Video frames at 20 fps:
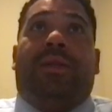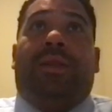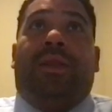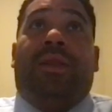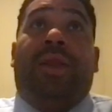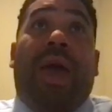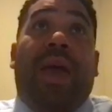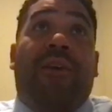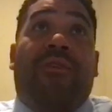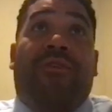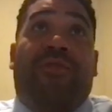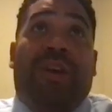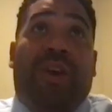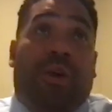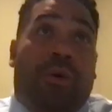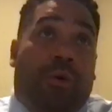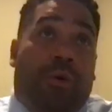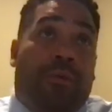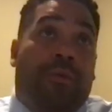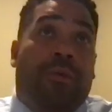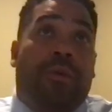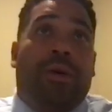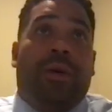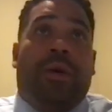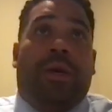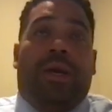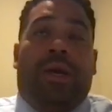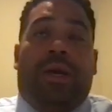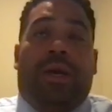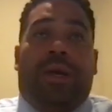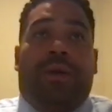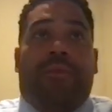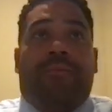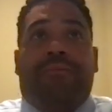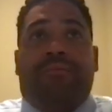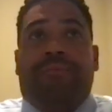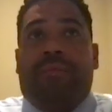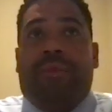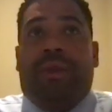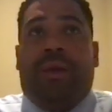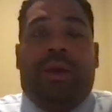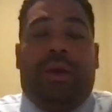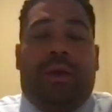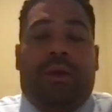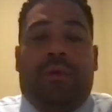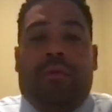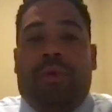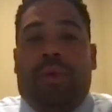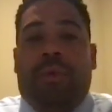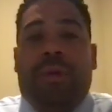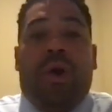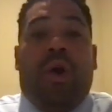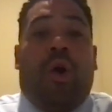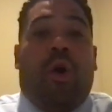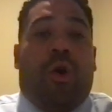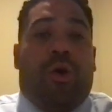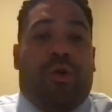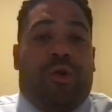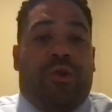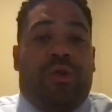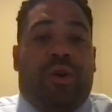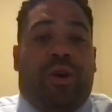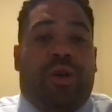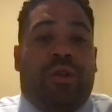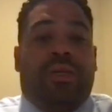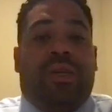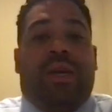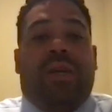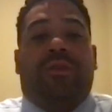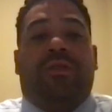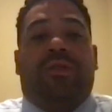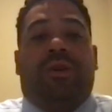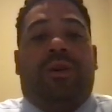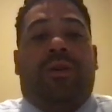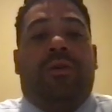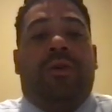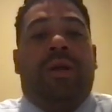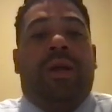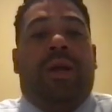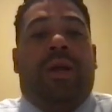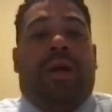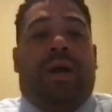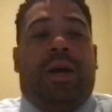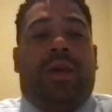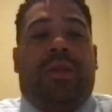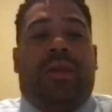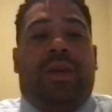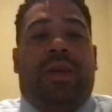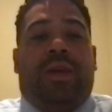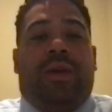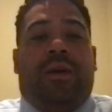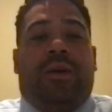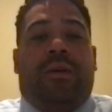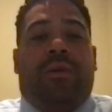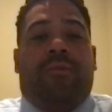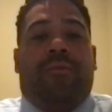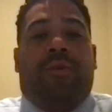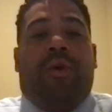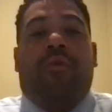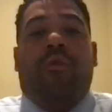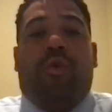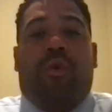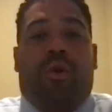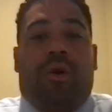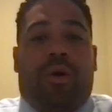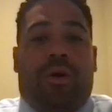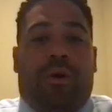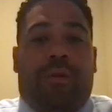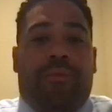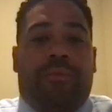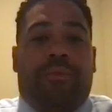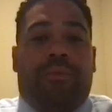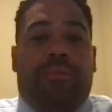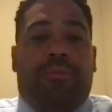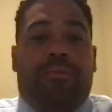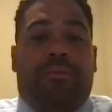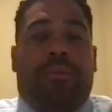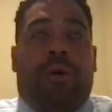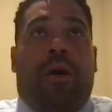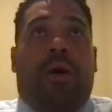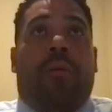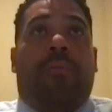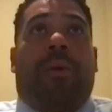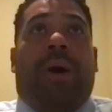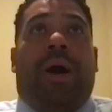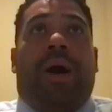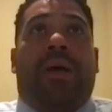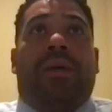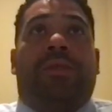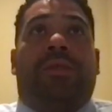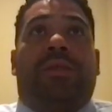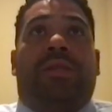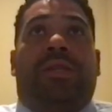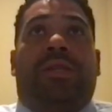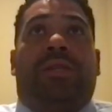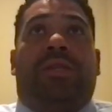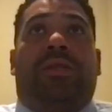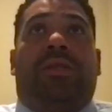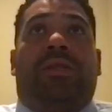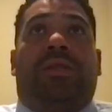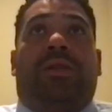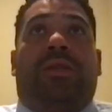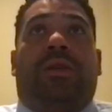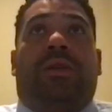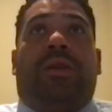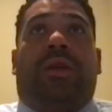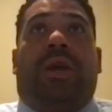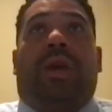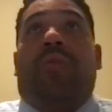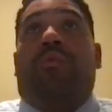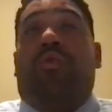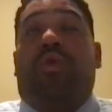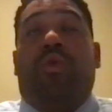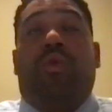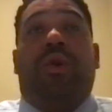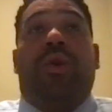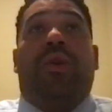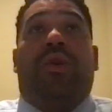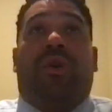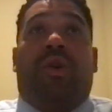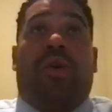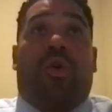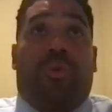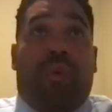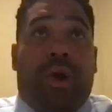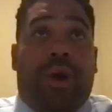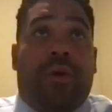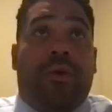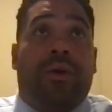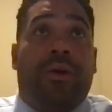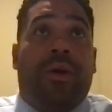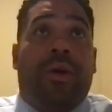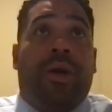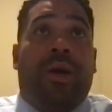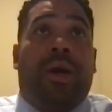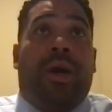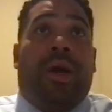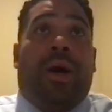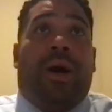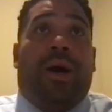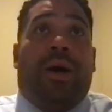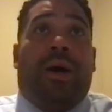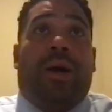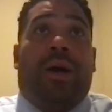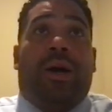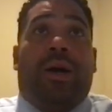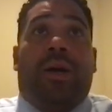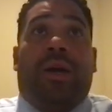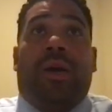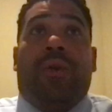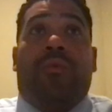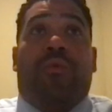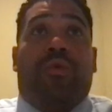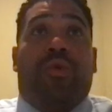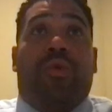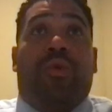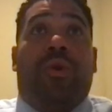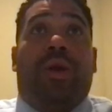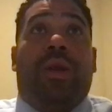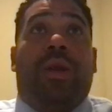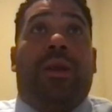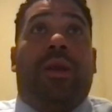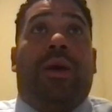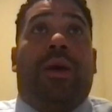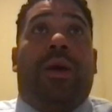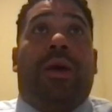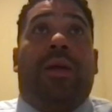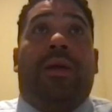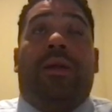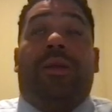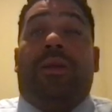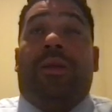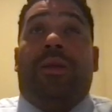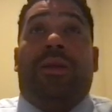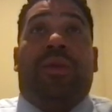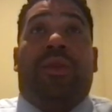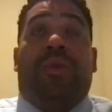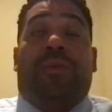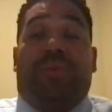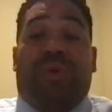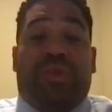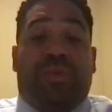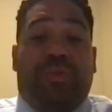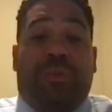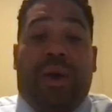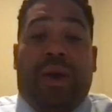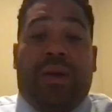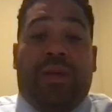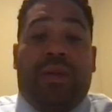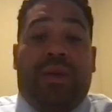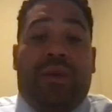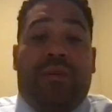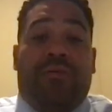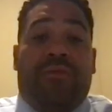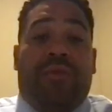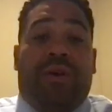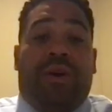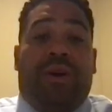they feel um, would be hard or daunting. So I think overall, our biases can ruin your career, can ruin the perspective